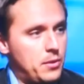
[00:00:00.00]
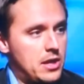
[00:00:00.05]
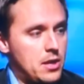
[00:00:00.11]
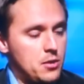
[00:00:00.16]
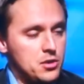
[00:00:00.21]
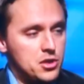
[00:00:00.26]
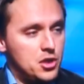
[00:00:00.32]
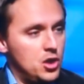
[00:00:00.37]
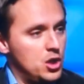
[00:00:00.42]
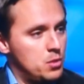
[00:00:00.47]
there was
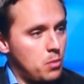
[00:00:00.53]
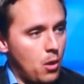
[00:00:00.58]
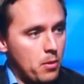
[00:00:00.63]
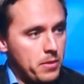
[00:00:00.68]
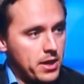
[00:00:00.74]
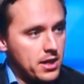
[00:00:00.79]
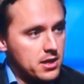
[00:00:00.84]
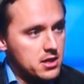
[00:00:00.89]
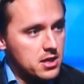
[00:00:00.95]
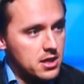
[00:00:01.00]
huge
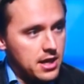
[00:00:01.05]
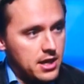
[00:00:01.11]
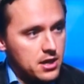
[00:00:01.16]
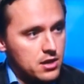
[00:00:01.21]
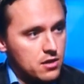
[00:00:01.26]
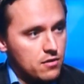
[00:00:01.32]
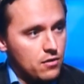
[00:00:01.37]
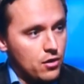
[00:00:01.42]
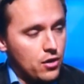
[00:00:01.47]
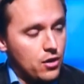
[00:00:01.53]
bombings in the end
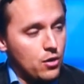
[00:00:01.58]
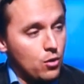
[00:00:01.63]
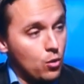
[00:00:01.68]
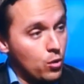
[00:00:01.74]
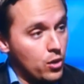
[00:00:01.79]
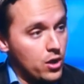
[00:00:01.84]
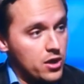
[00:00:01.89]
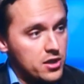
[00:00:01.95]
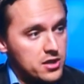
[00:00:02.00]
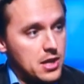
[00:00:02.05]
of
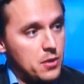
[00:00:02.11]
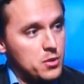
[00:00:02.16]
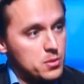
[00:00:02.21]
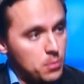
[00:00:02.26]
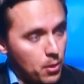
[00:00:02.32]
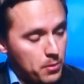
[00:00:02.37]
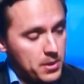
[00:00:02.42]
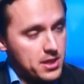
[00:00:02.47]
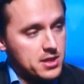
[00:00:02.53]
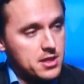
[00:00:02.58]
August, there was
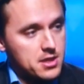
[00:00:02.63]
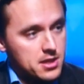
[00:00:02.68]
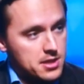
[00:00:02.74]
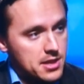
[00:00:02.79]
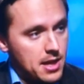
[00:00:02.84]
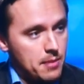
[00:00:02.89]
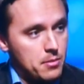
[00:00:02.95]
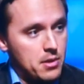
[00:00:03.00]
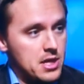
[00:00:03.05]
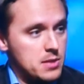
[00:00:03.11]
bombings in
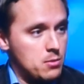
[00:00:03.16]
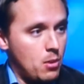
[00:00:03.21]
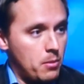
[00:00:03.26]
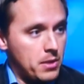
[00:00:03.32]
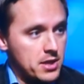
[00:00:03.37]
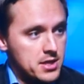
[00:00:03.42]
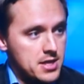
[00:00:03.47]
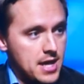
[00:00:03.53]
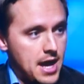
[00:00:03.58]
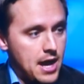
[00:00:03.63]
December, there's bombings
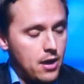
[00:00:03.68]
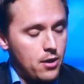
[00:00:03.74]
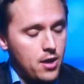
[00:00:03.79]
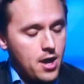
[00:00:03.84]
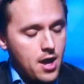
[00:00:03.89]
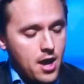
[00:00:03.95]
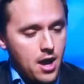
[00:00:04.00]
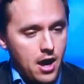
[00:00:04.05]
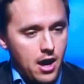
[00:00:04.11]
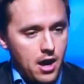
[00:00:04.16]
now.
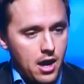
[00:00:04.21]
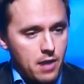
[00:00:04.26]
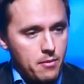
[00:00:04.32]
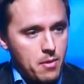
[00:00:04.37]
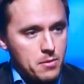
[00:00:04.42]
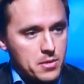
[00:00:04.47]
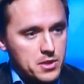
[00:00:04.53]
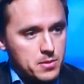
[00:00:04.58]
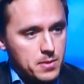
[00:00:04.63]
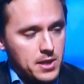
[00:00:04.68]
I remember
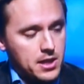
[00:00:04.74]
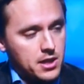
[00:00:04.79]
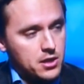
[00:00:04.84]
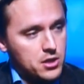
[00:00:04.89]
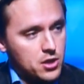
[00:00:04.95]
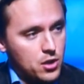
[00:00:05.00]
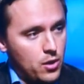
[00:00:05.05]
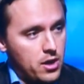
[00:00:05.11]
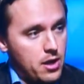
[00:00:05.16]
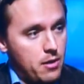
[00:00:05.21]
speaking
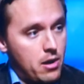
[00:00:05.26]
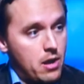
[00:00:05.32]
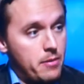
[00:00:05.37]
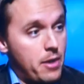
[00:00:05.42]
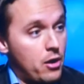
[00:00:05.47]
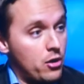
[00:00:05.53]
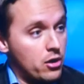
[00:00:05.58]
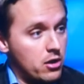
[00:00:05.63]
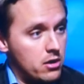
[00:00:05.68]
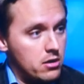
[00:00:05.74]
to an
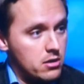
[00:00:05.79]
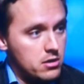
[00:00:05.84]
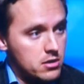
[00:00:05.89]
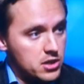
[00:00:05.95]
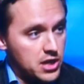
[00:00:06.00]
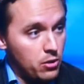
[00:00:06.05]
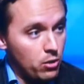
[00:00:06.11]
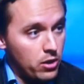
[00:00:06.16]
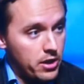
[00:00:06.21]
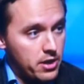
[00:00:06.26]
American
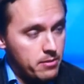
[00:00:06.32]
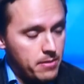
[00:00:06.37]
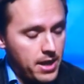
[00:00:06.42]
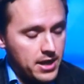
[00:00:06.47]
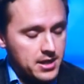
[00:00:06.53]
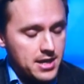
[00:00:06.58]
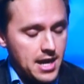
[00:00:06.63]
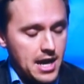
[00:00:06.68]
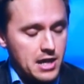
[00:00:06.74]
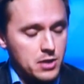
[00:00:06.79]
general in
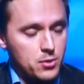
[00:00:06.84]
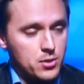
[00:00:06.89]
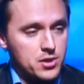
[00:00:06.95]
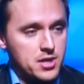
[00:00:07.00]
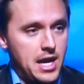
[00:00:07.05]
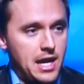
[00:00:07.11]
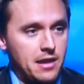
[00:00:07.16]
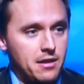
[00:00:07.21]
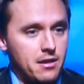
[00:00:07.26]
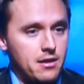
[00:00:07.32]
Baghdad who was
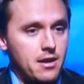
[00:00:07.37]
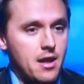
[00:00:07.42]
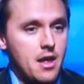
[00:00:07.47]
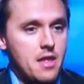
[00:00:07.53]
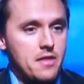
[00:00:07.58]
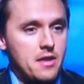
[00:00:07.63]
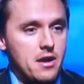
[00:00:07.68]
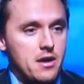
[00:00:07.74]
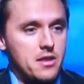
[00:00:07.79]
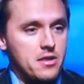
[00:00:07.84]
saying that
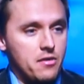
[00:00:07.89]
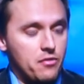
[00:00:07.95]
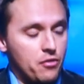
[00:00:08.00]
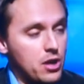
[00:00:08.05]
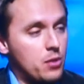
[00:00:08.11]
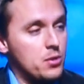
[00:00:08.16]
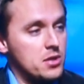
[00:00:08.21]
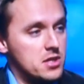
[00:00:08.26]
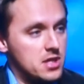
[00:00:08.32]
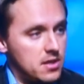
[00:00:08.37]
the
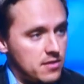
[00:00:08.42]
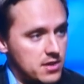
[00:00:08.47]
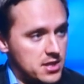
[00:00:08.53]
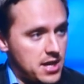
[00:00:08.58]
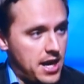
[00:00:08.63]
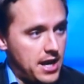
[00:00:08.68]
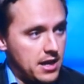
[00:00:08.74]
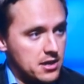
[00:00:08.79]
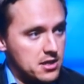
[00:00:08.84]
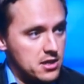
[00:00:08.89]
frequency of
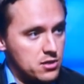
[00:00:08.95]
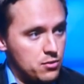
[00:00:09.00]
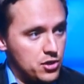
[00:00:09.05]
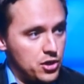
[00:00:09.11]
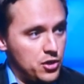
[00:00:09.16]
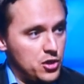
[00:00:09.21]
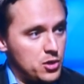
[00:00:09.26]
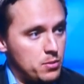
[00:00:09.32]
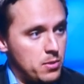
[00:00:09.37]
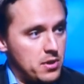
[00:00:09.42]
attacks has
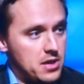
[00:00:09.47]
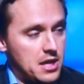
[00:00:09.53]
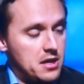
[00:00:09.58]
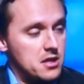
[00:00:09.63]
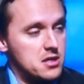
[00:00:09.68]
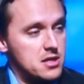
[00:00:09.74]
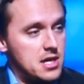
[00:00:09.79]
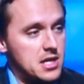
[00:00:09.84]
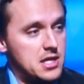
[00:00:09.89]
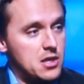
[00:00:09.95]
reduced, but that doesn't
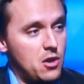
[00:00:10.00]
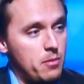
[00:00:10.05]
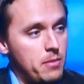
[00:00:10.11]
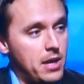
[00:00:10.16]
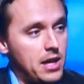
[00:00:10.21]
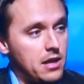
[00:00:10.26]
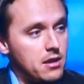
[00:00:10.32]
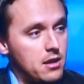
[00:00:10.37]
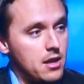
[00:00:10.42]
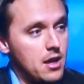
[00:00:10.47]
necessarily
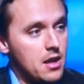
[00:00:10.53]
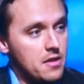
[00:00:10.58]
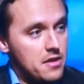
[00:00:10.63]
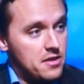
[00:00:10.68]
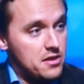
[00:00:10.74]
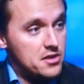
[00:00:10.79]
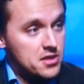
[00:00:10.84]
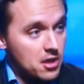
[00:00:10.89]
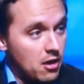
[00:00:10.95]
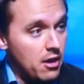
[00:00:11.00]
mean that the
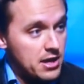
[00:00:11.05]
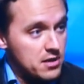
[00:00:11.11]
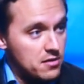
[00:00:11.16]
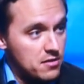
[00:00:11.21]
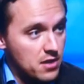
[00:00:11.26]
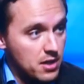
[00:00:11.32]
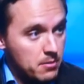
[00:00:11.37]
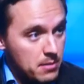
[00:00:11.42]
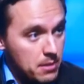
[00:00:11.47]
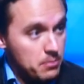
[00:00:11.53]
size of the
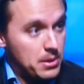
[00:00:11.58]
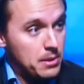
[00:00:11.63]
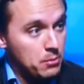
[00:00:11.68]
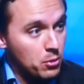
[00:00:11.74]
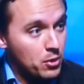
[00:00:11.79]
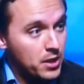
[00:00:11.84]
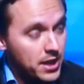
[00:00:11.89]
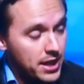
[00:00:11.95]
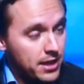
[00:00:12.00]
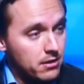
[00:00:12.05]
people
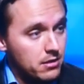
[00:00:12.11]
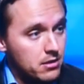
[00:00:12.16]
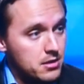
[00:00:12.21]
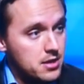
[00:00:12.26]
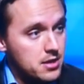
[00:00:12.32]
killed